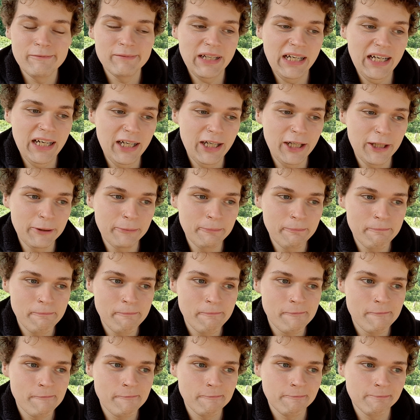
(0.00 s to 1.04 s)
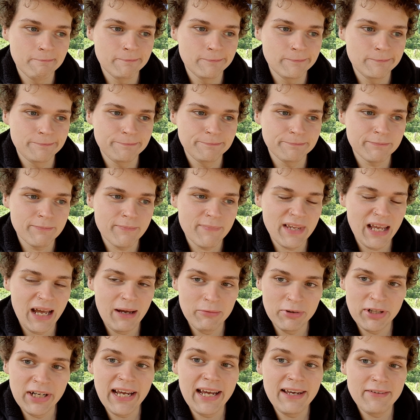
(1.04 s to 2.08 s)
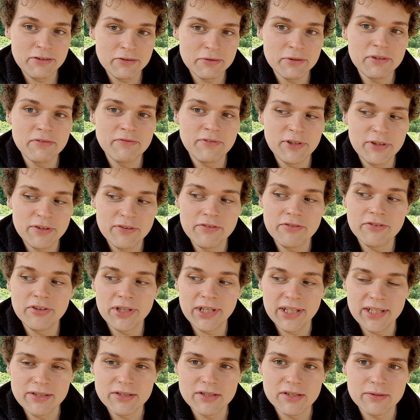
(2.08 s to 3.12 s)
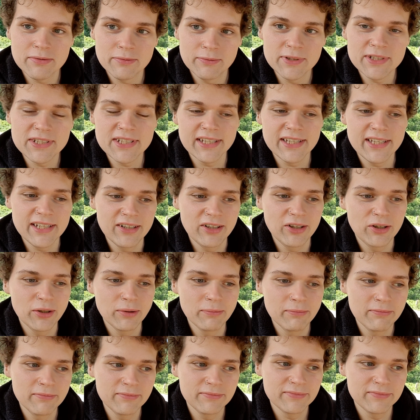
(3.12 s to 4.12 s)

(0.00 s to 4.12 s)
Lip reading: I'm going to have to review the footage once I get home.